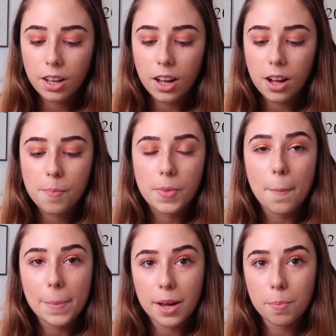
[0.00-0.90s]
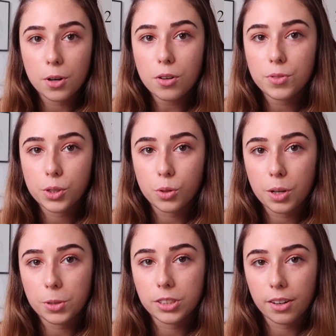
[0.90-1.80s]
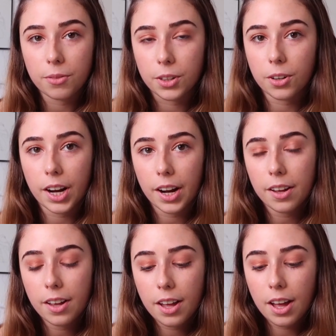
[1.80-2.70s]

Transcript: a paper for 20% of the grade,